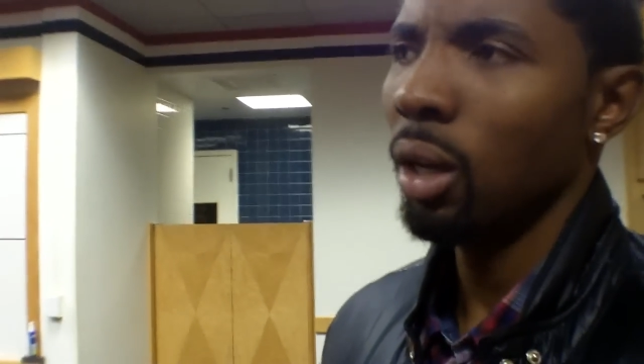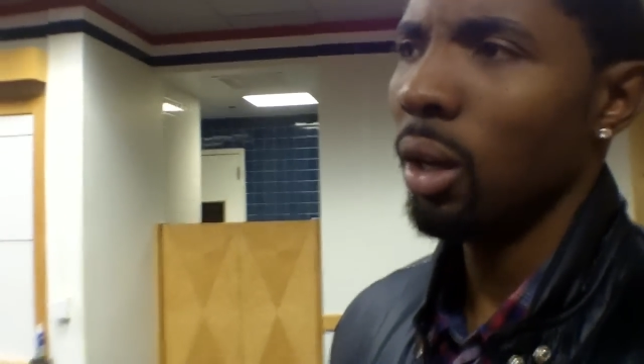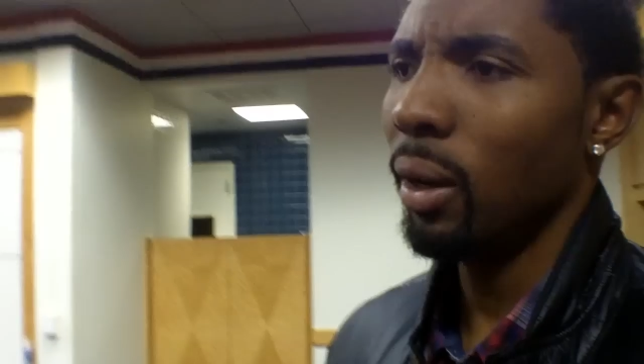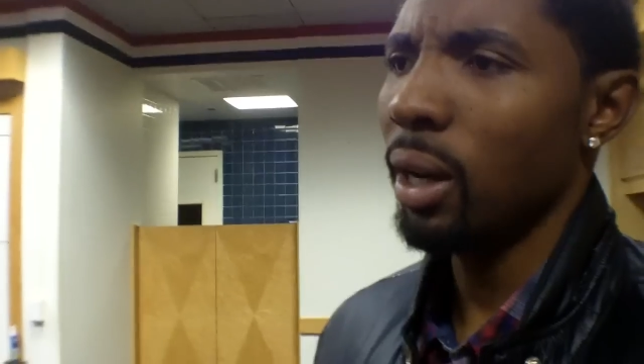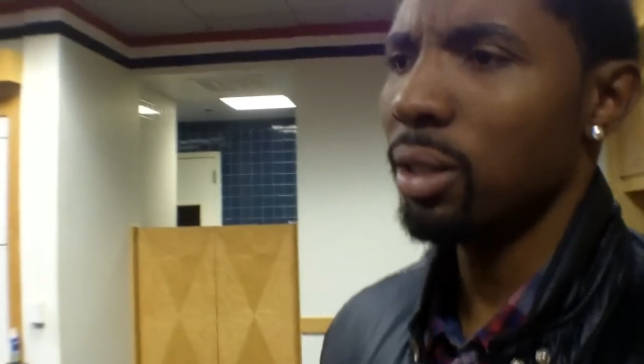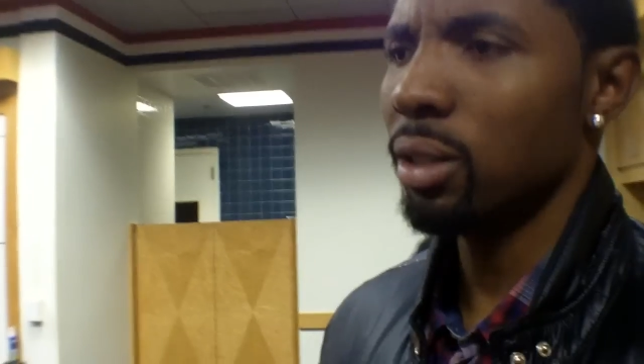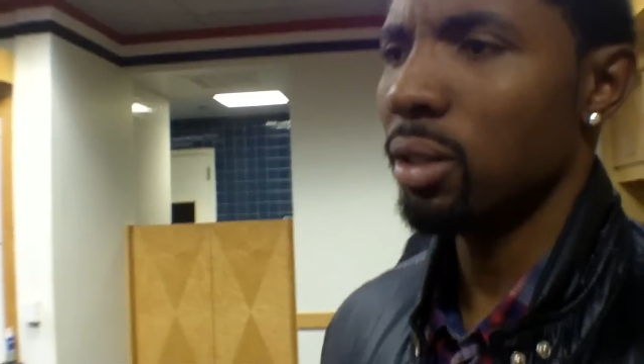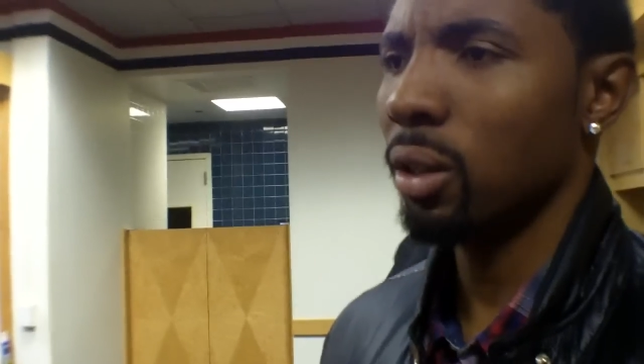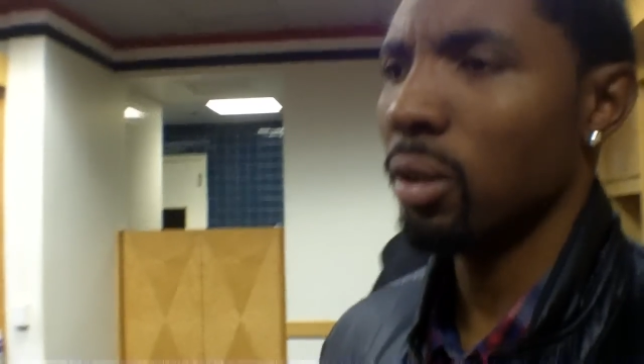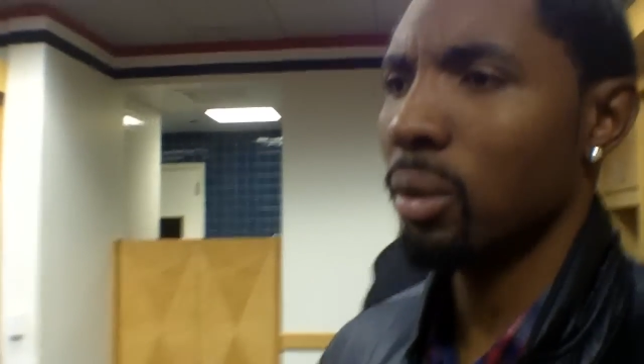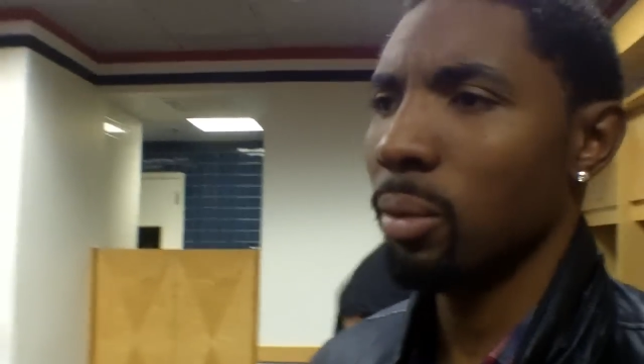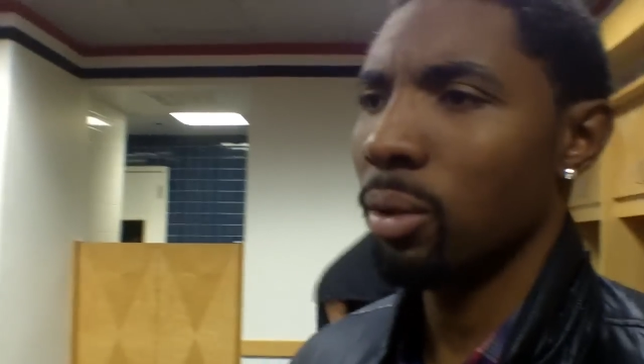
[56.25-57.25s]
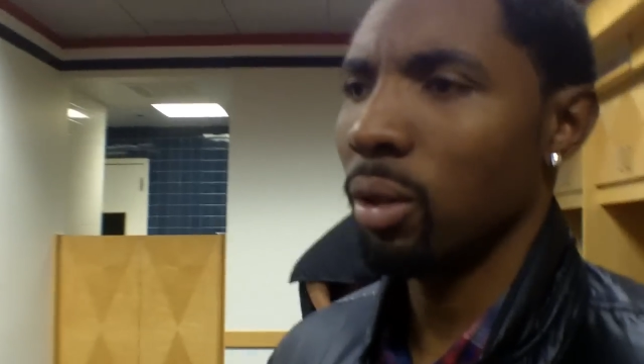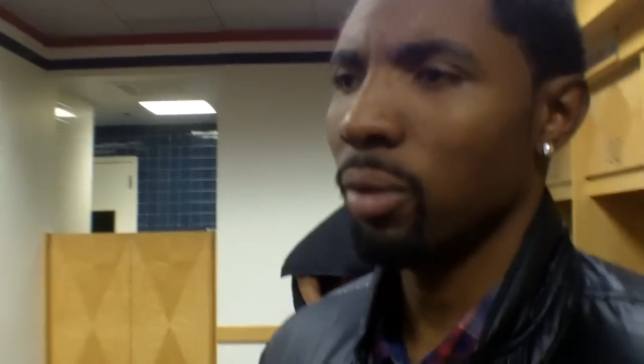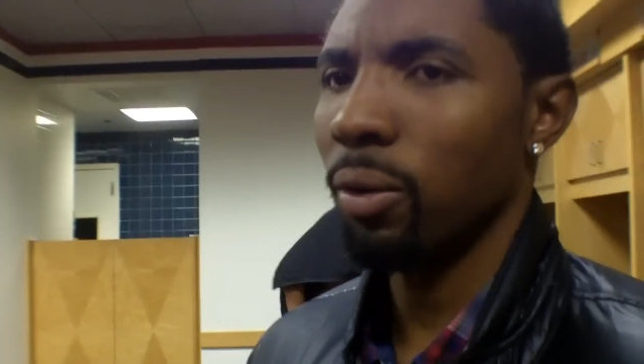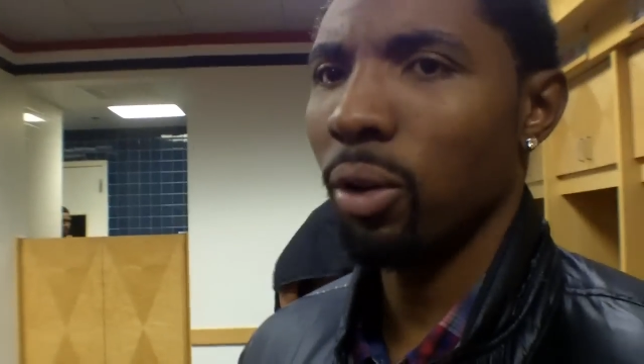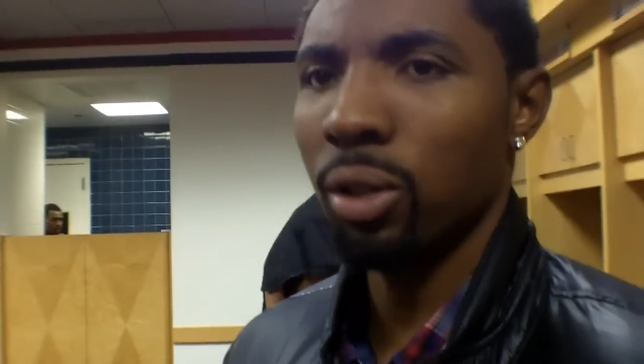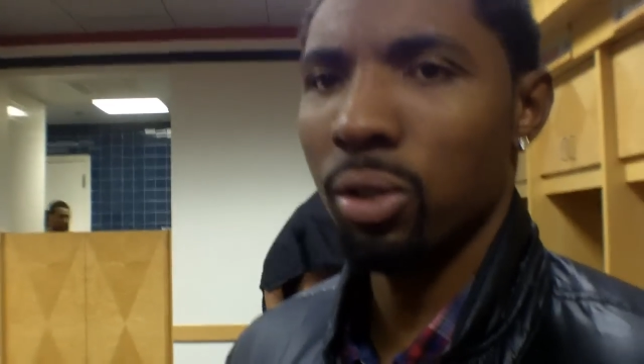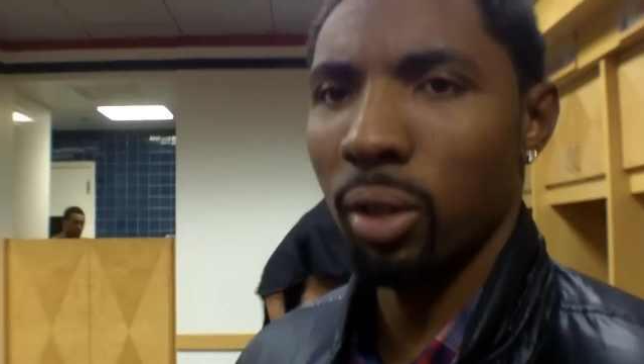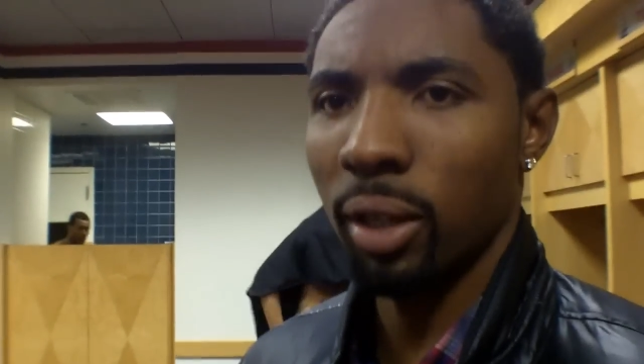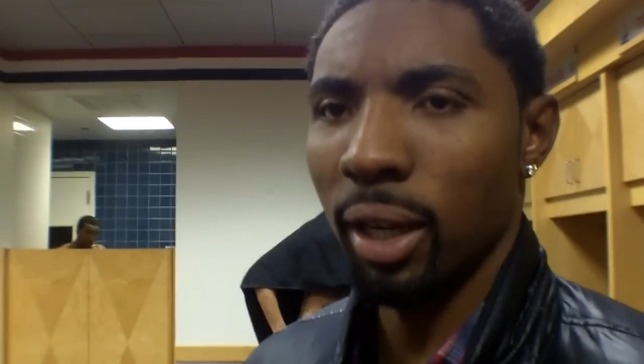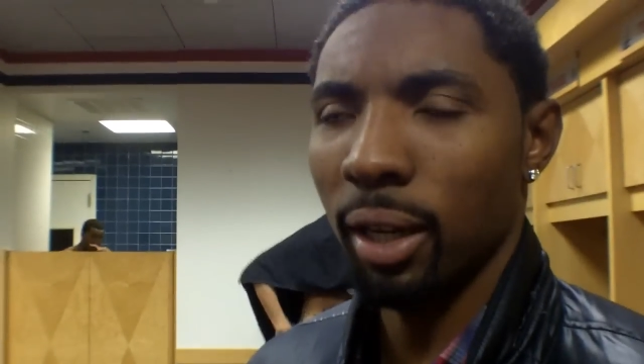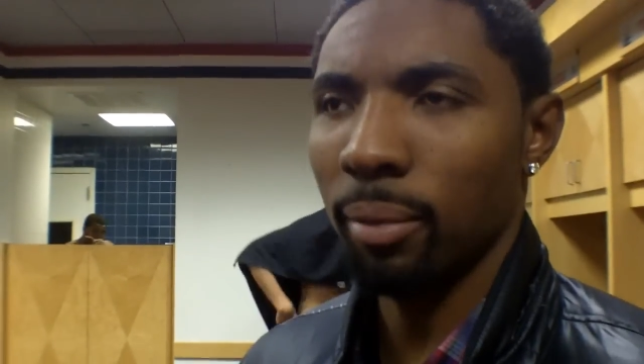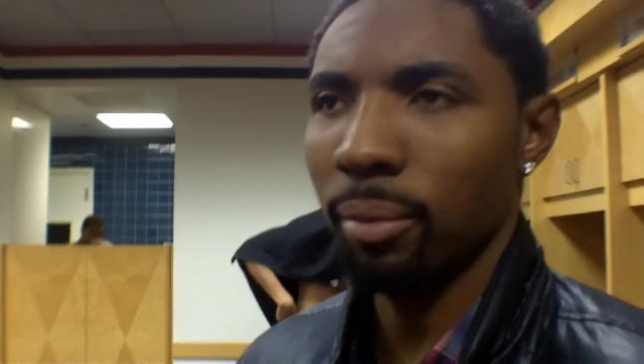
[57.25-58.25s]
Well, I just told him, you know, focus on the
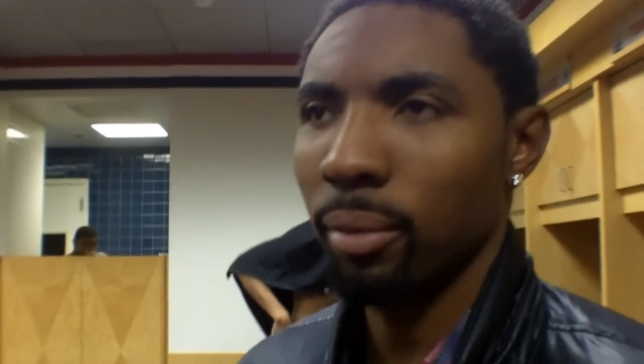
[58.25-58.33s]
game.